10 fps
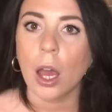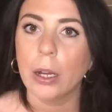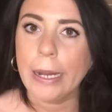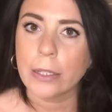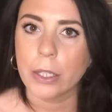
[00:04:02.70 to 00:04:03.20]

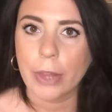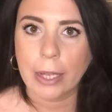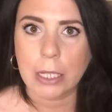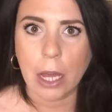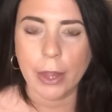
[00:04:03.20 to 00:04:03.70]
All right, so
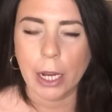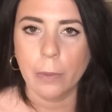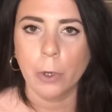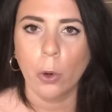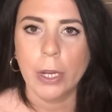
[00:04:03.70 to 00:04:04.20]
that's all that
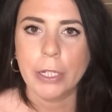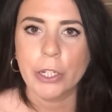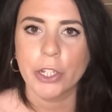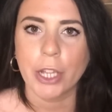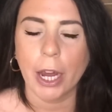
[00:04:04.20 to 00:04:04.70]
I'm going
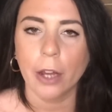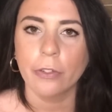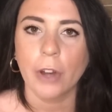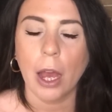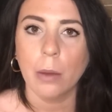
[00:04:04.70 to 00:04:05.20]
to
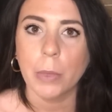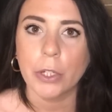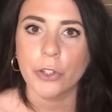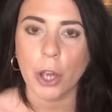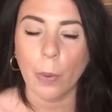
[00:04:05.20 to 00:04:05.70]
share from
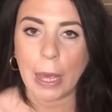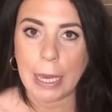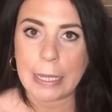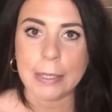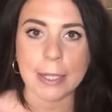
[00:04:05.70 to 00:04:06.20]

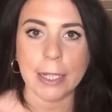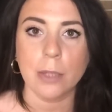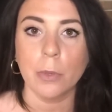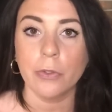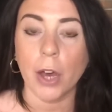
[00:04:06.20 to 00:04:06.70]
Joann's.
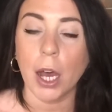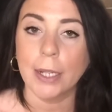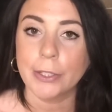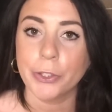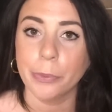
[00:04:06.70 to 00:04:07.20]
Let's move
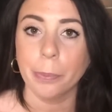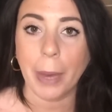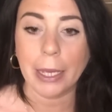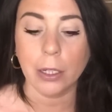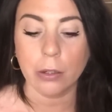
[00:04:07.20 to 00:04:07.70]
on to
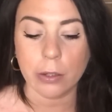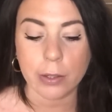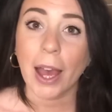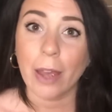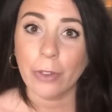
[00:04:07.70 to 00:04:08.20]

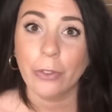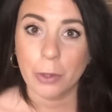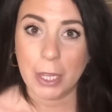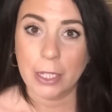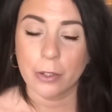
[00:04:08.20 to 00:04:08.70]
Michael's. I have a
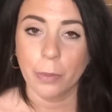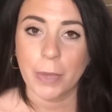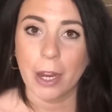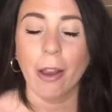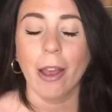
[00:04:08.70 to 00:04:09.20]
few things from
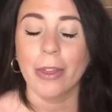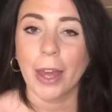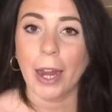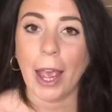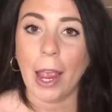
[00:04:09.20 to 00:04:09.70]
there
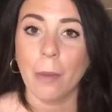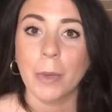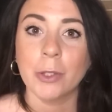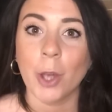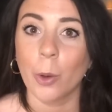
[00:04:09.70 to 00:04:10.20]
that I
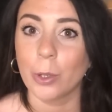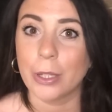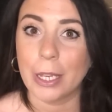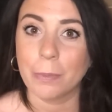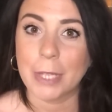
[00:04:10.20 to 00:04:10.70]
am
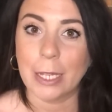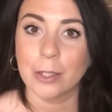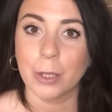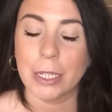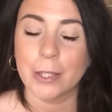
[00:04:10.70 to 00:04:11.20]
totally
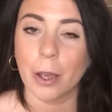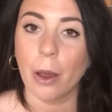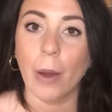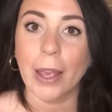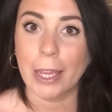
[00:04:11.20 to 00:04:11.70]
obsessed with,
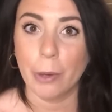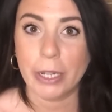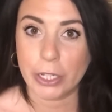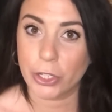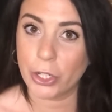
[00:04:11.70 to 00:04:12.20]
so I can't
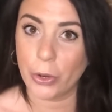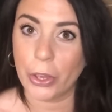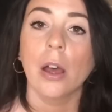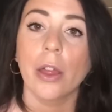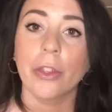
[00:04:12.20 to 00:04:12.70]
wait to show
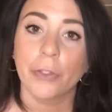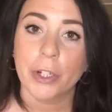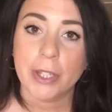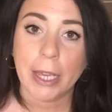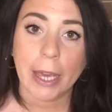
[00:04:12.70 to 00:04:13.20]
you. The
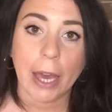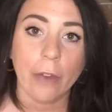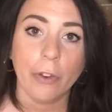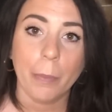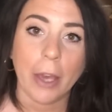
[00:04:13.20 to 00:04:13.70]
first thing I
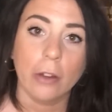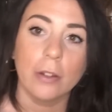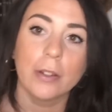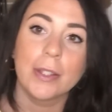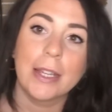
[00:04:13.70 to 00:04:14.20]
got from
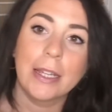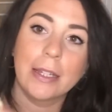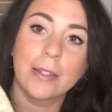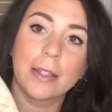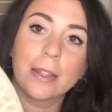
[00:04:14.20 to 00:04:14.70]
Michael's
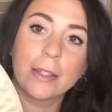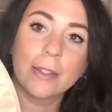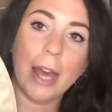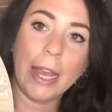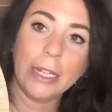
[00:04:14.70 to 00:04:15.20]
is this
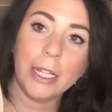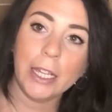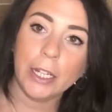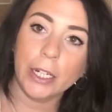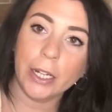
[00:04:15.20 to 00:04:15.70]
sign
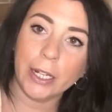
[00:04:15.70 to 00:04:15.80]
here.